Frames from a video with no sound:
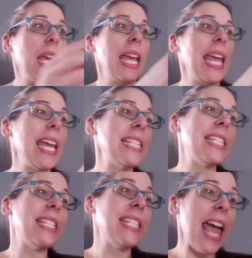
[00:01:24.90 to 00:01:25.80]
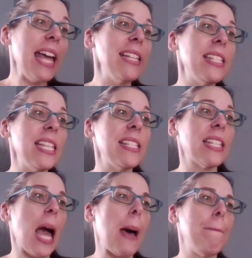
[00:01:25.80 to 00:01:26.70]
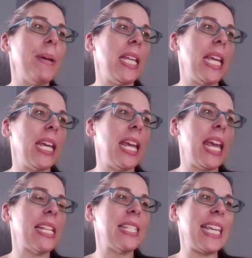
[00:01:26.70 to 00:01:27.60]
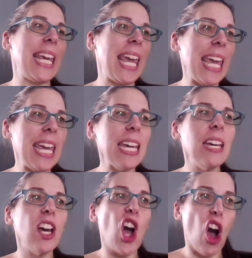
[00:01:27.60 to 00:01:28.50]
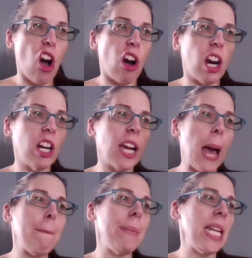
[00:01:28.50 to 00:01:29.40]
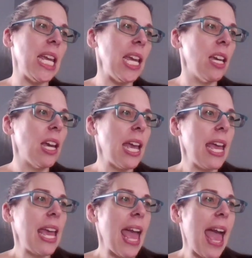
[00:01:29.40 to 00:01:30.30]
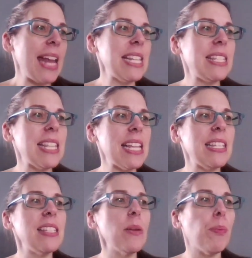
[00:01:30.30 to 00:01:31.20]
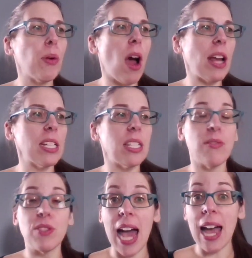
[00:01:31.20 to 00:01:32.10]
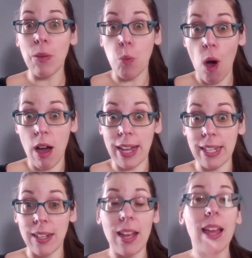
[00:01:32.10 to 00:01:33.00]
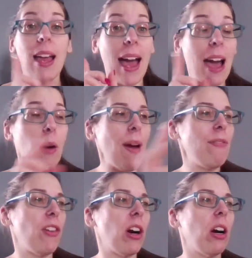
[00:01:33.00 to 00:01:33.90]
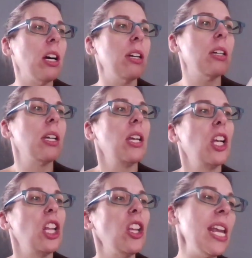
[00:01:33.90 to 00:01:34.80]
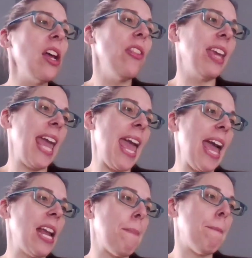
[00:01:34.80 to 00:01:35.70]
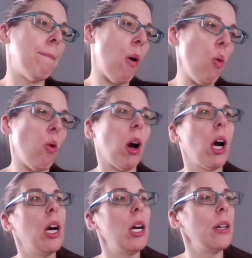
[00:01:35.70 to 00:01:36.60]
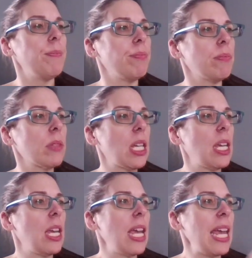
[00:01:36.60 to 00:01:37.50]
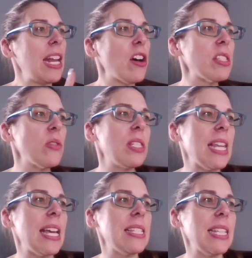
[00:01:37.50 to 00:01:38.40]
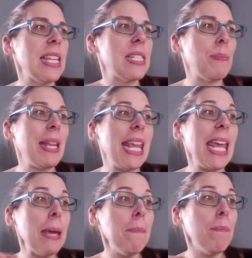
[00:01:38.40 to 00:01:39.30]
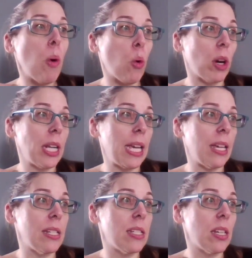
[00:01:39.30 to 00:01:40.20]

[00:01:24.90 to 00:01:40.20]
it says this company is King Car Company, and it says it's a product of Taiwan. However, looking on the can more, it also says it's been imported